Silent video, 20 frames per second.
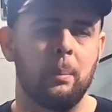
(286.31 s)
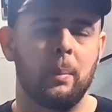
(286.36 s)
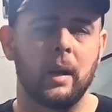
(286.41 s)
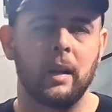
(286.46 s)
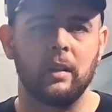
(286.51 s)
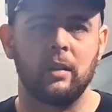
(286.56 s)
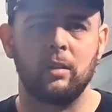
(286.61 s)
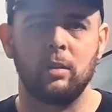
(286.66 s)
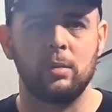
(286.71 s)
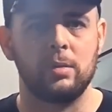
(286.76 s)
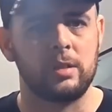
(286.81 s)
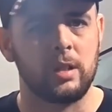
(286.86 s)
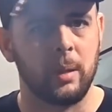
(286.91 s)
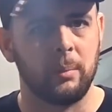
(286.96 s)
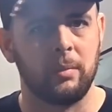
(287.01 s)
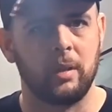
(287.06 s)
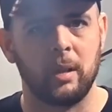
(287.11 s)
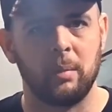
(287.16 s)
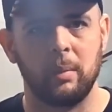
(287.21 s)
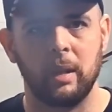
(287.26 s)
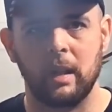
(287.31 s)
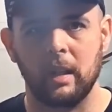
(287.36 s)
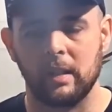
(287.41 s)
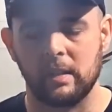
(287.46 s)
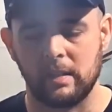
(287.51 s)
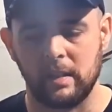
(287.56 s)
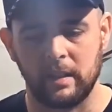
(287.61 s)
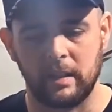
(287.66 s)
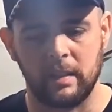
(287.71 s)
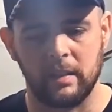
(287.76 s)
but do something
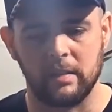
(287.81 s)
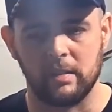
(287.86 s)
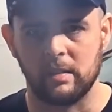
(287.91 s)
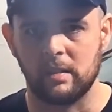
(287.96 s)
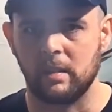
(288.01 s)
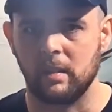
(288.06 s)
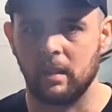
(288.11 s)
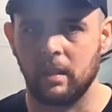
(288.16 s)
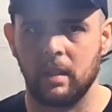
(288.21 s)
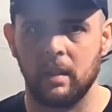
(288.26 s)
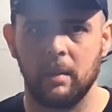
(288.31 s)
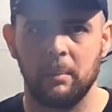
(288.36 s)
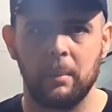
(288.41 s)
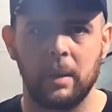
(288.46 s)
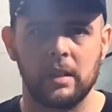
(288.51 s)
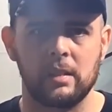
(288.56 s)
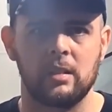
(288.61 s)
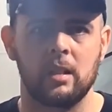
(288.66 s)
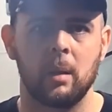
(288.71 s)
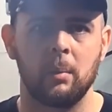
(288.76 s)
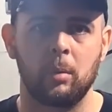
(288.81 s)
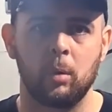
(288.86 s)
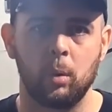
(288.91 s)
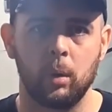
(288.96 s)
because it gets messed up